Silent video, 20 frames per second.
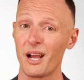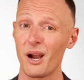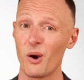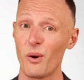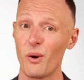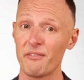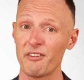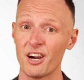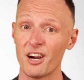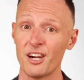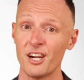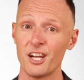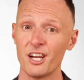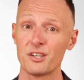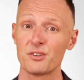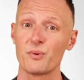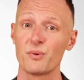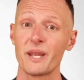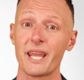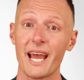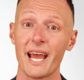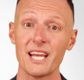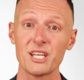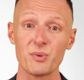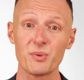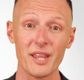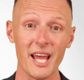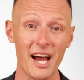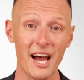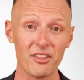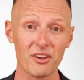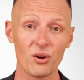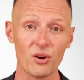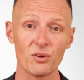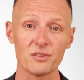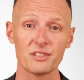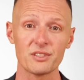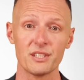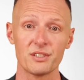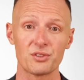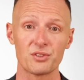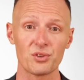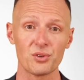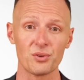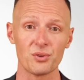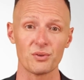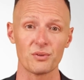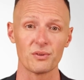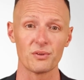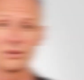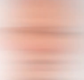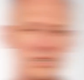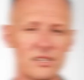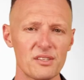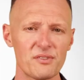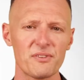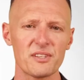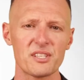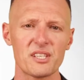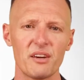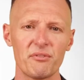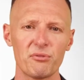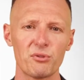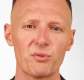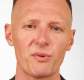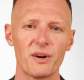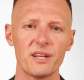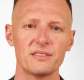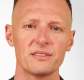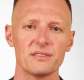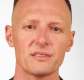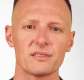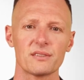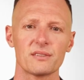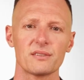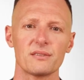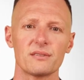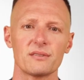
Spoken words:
however, to engage with other content too. This is for several reasons.